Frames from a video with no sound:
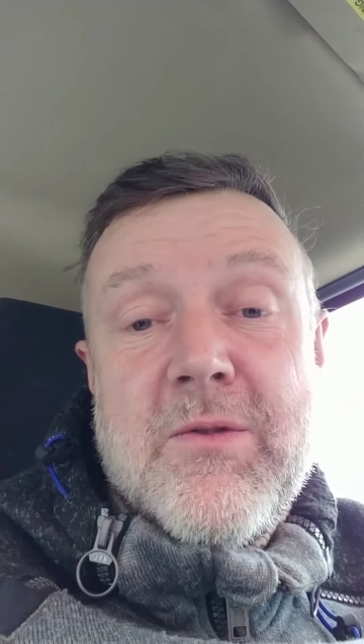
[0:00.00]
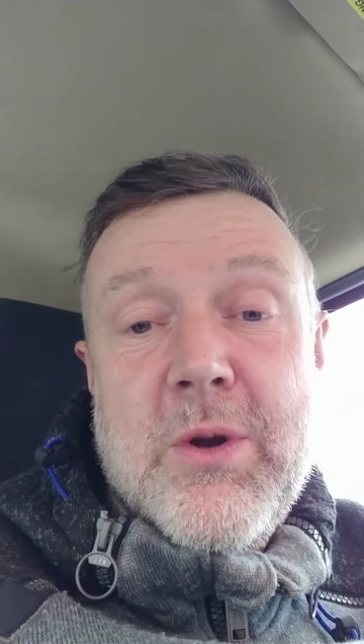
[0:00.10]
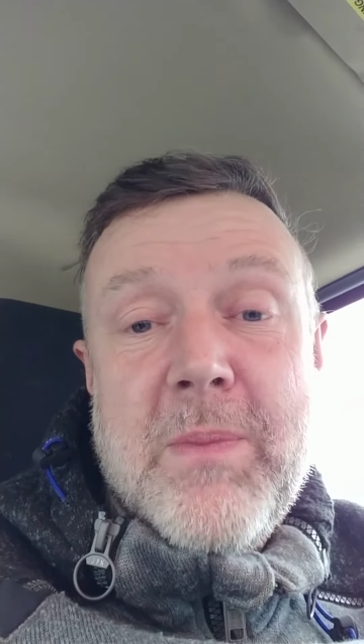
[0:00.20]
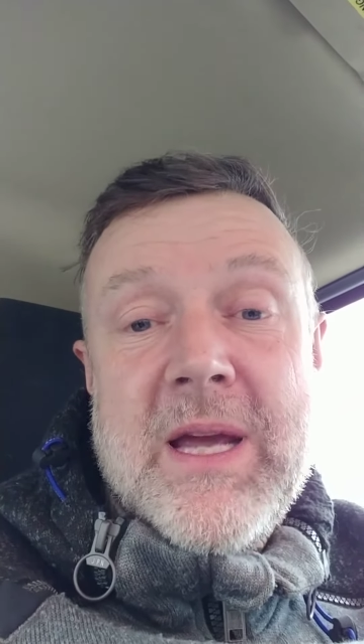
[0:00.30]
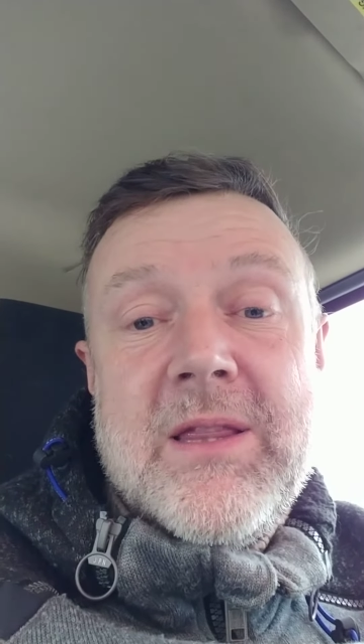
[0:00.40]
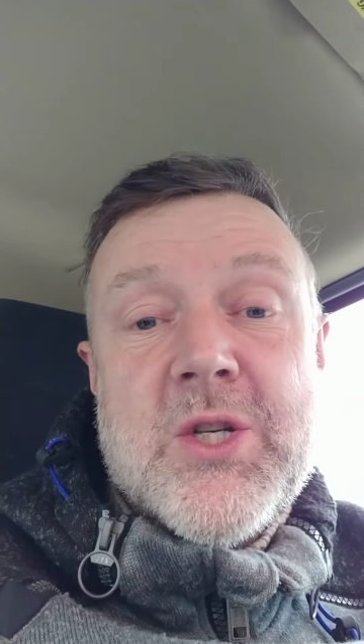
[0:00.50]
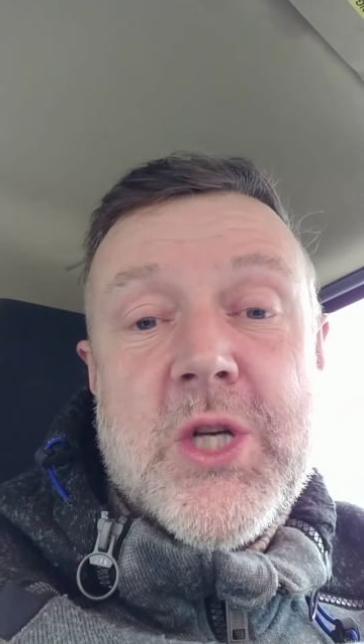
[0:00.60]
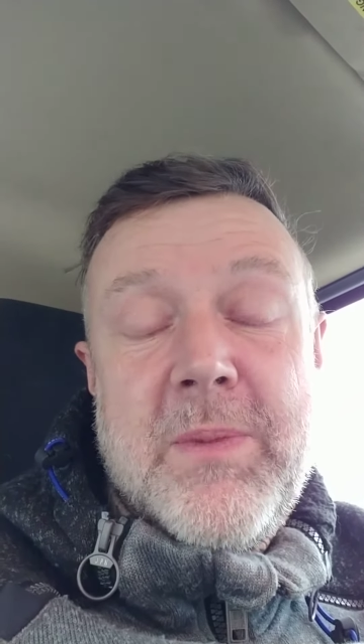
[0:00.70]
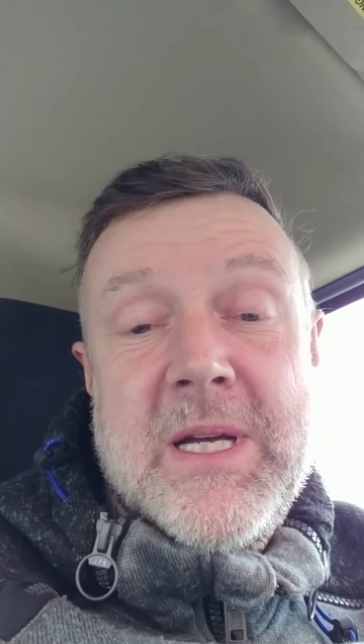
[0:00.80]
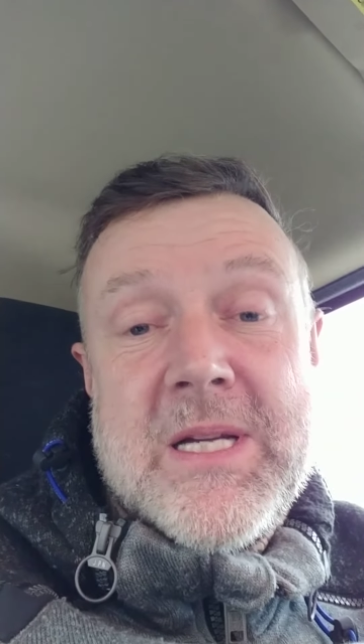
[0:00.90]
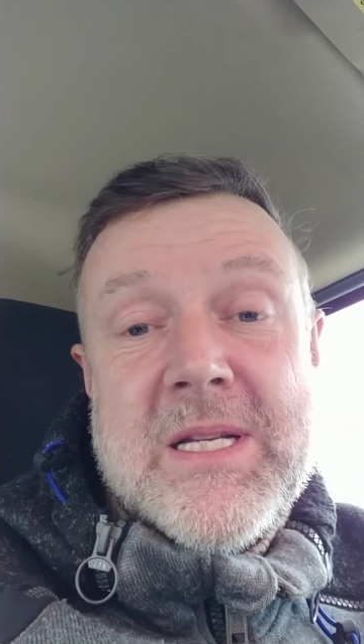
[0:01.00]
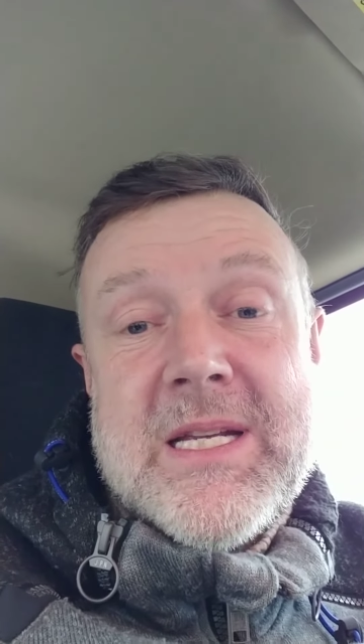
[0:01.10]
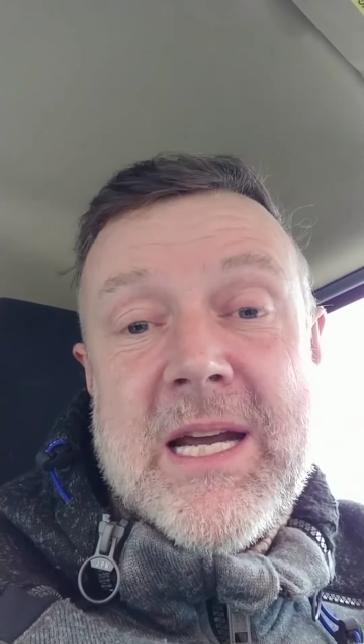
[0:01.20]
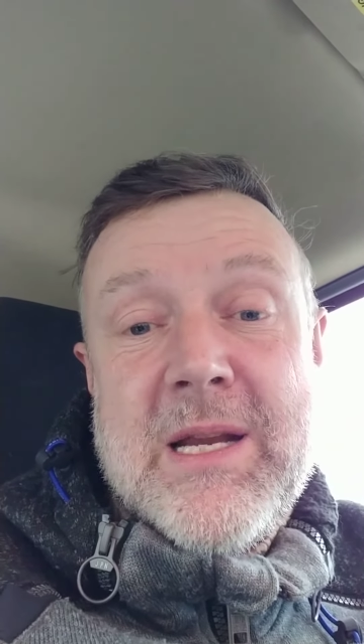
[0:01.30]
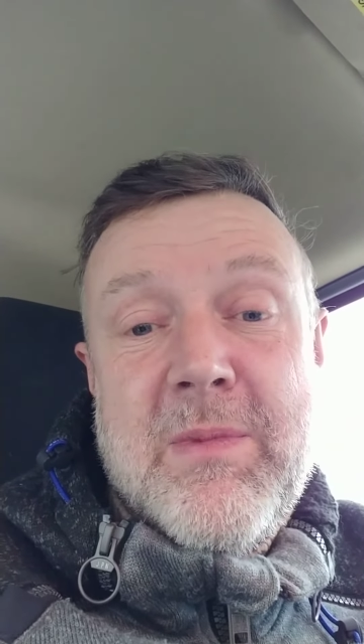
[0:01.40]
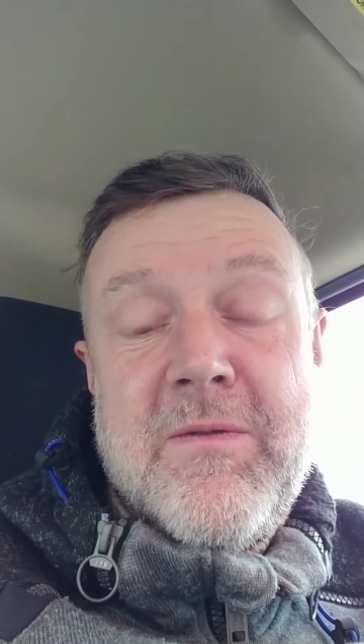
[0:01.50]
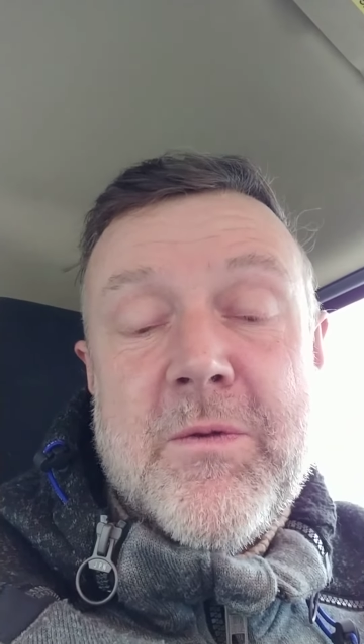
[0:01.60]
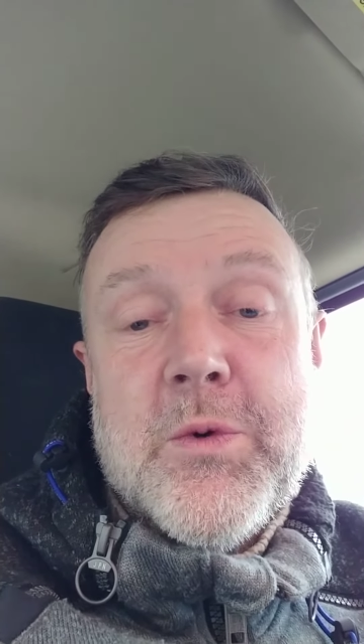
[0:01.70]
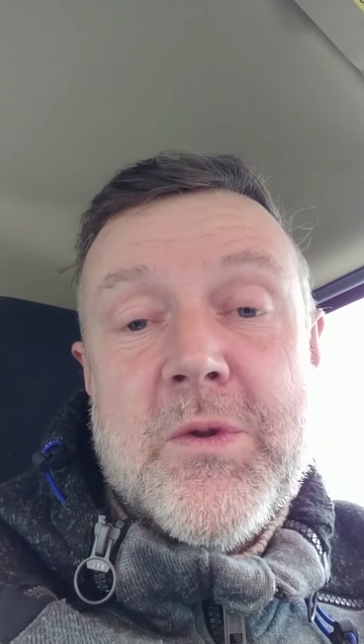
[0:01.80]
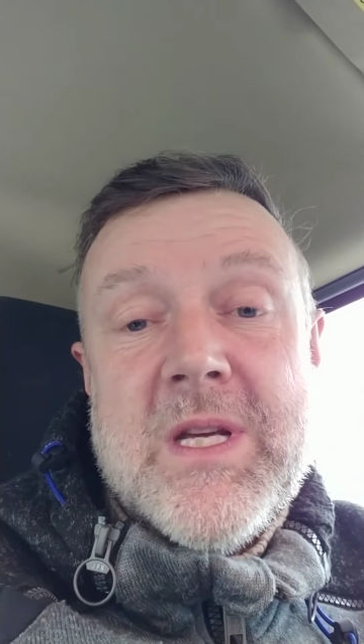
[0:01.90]
I've got to paint the shipping container
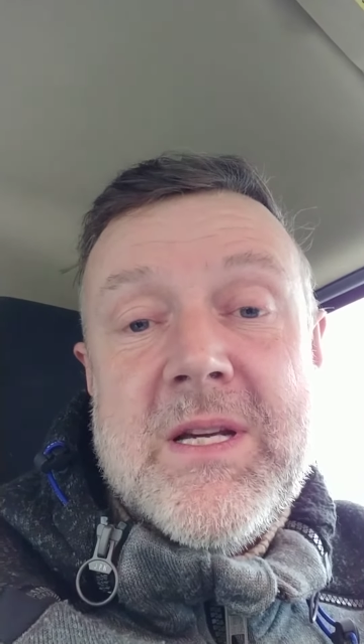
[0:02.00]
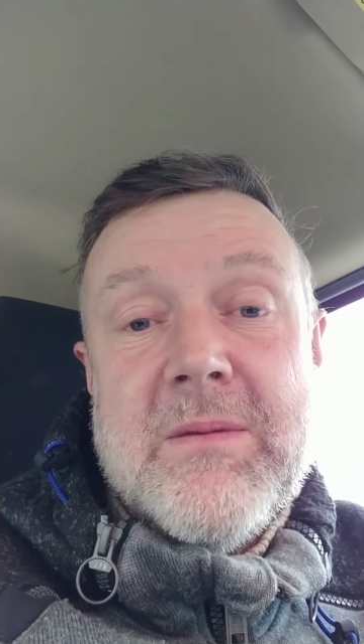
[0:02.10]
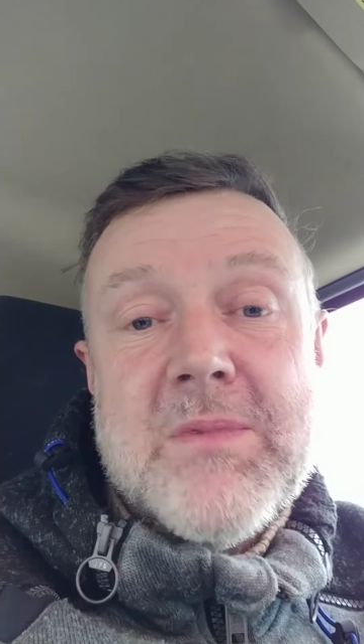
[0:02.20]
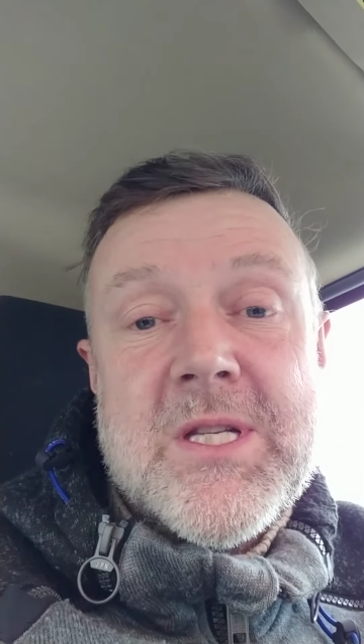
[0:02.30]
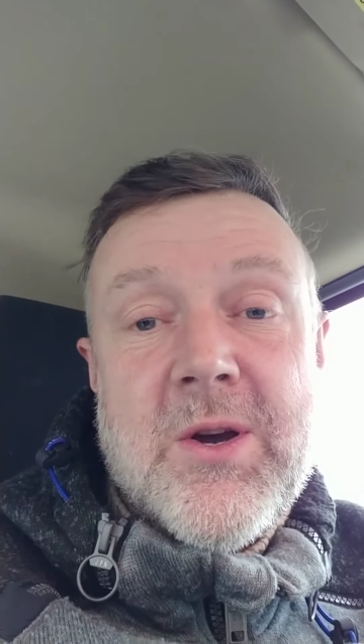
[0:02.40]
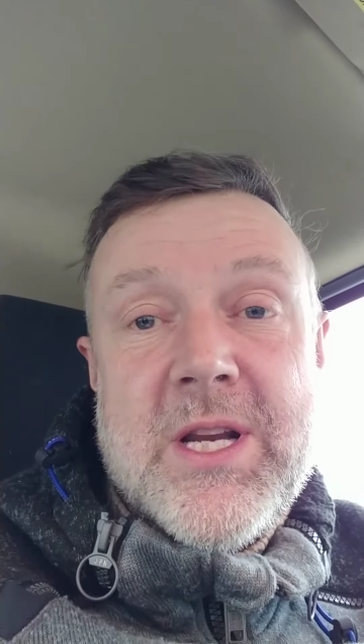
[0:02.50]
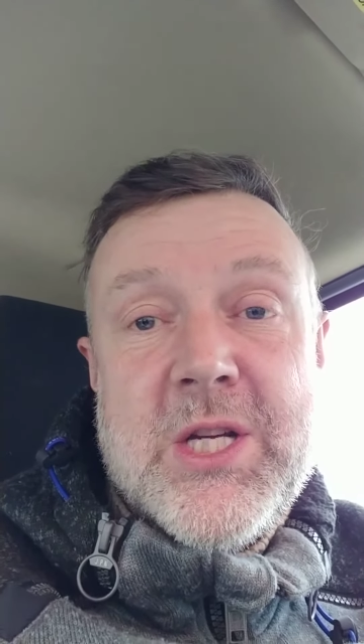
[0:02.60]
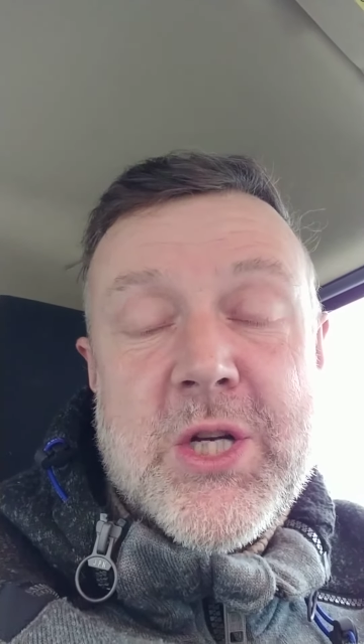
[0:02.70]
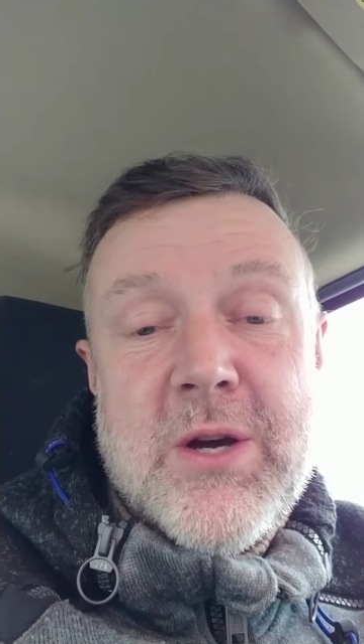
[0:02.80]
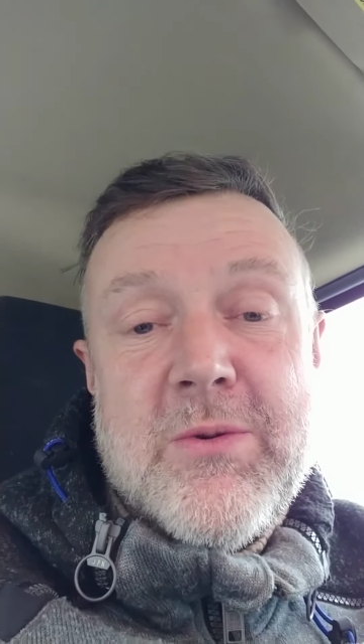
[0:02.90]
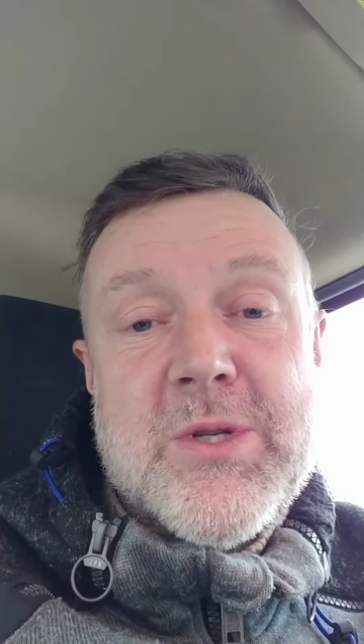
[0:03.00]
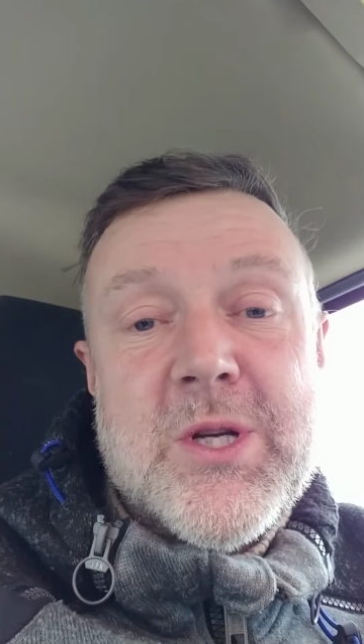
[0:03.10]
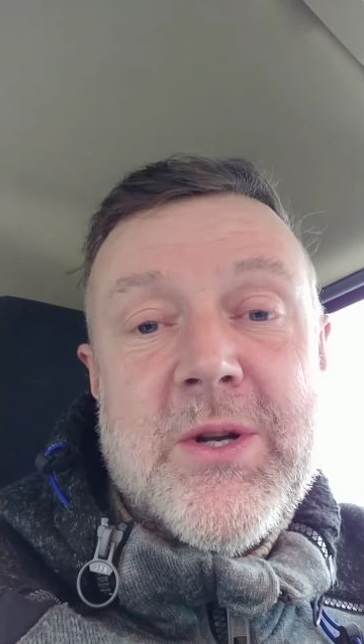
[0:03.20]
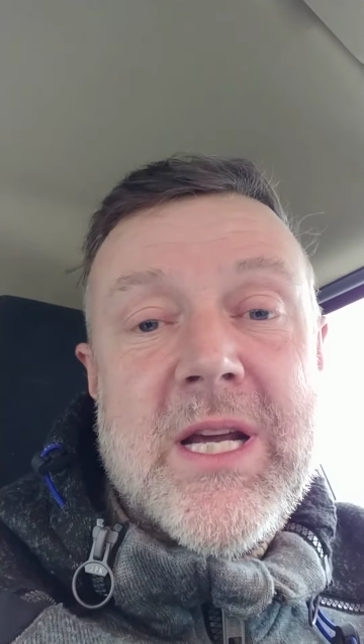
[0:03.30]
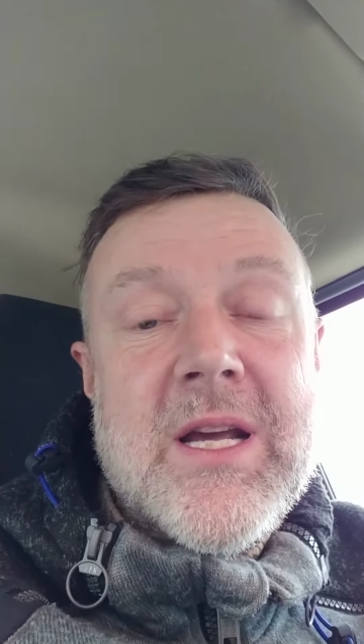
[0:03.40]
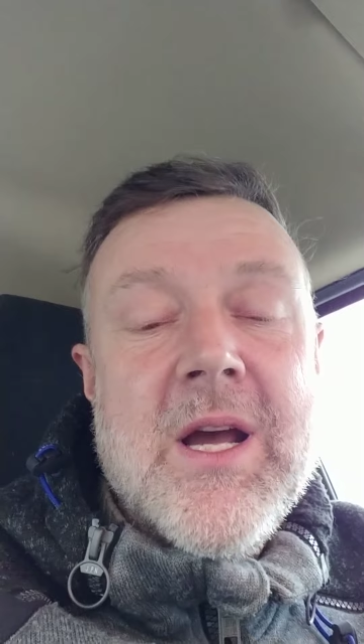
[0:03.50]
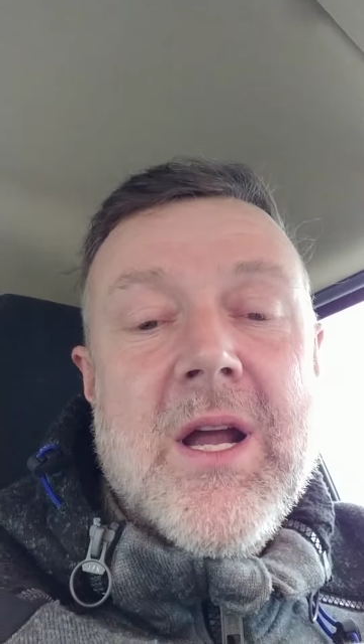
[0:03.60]
before the signage goes on it.